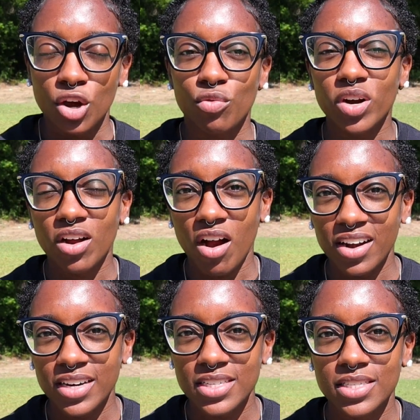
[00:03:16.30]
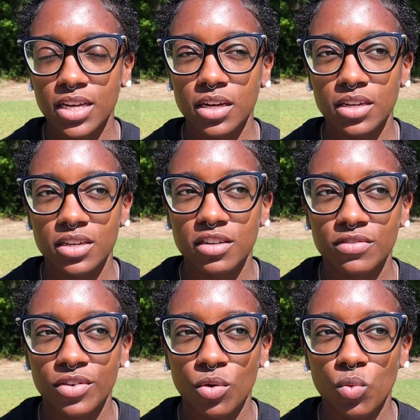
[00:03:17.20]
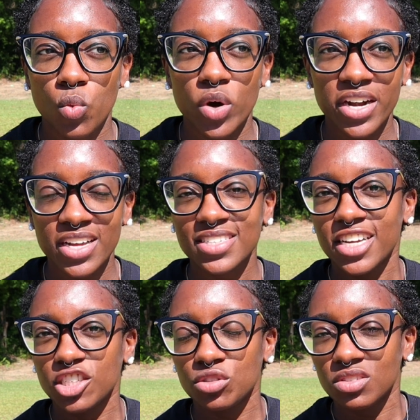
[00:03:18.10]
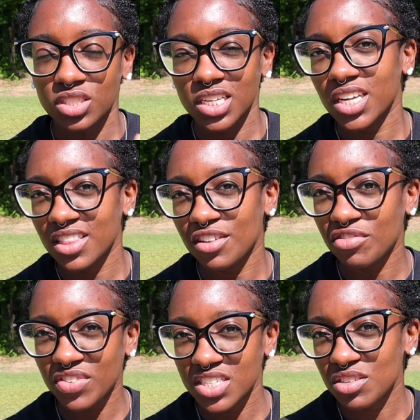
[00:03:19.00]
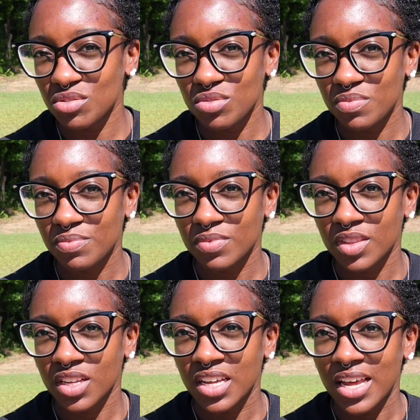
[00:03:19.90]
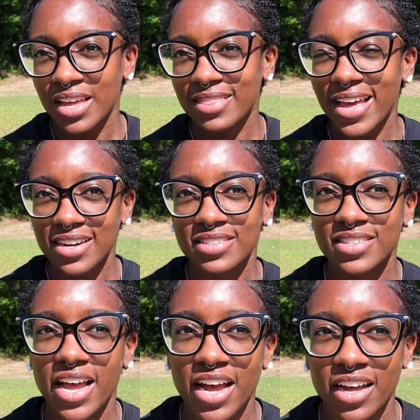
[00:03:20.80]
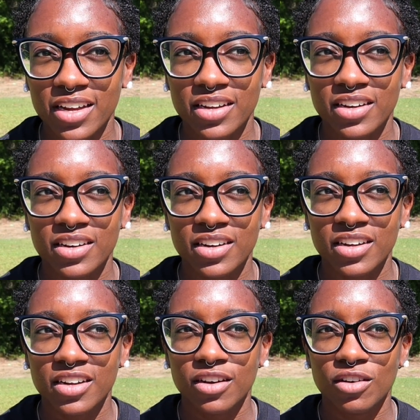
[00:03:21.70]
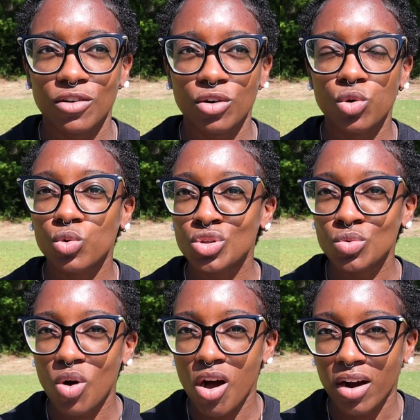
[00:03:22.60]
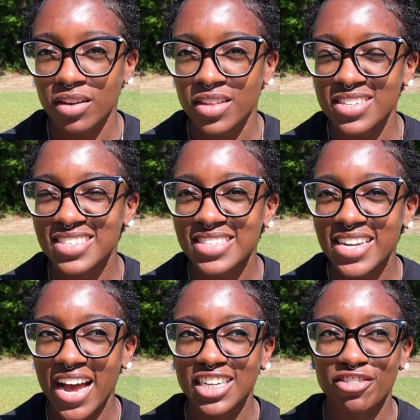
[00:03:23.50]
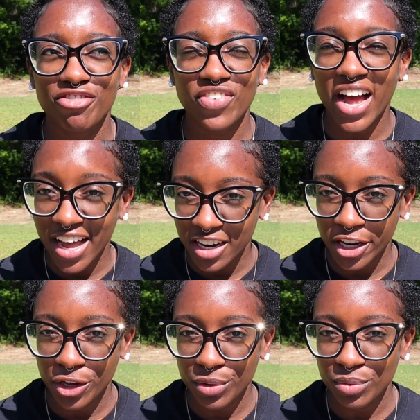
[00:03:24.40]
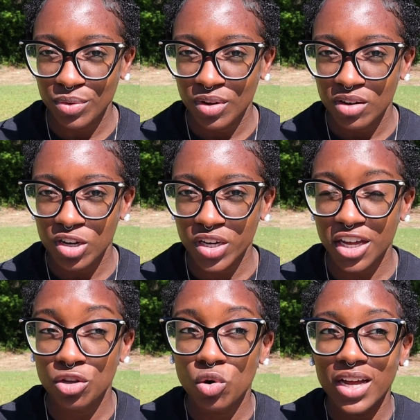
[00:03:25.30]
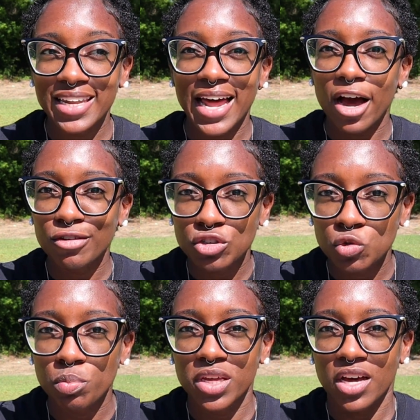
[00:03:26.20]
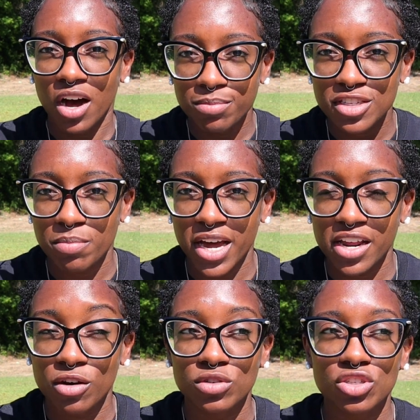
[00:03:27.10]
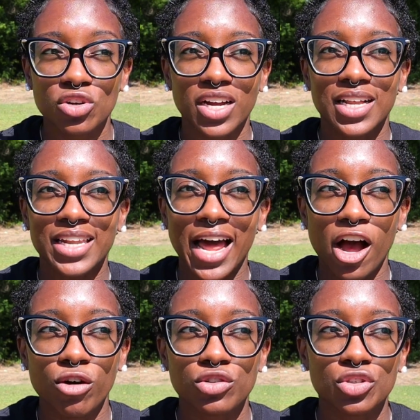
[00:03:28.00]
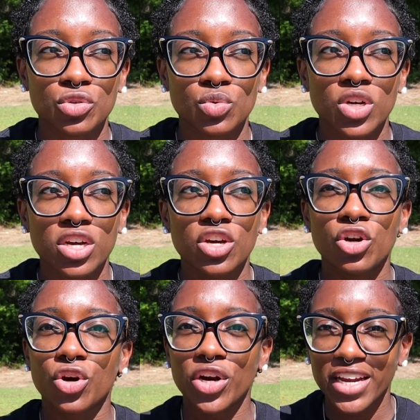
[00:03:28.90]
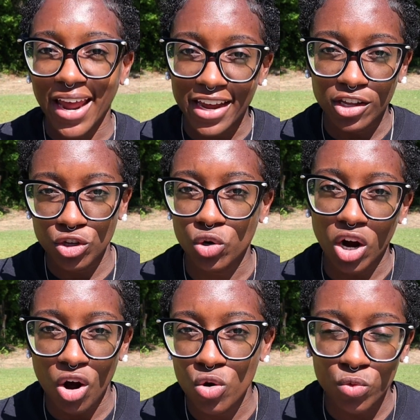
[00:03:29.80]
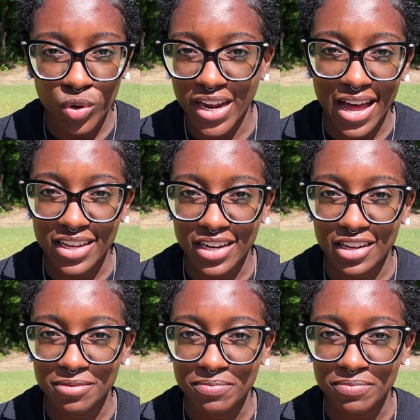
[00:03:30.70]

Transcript: regardless of what it is that you see in the physical, that is not who you are. That does not define you. Okay, you're allowed to become somebody else. You're allowed to create your own reality.